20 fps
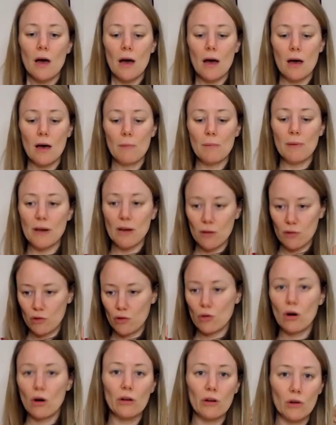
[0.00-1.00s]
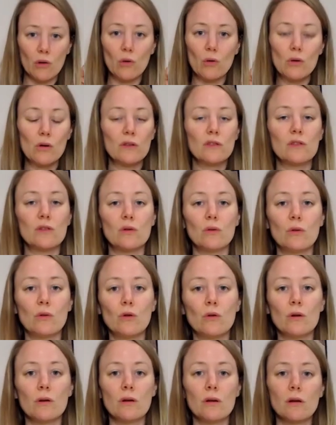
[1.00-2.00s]
because you're on a course or
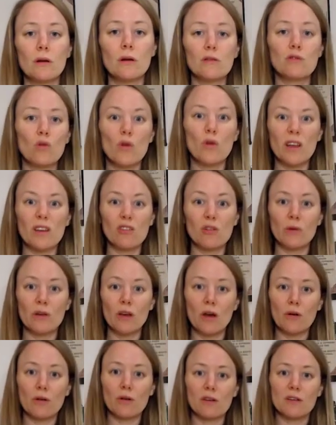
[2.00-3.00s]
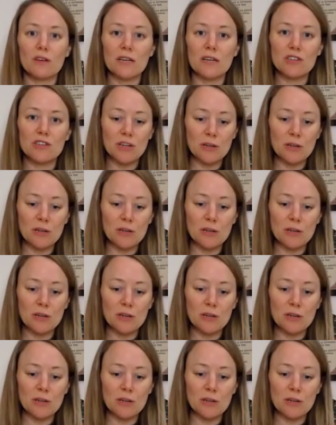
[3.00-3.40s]
talking to a yoga teacher.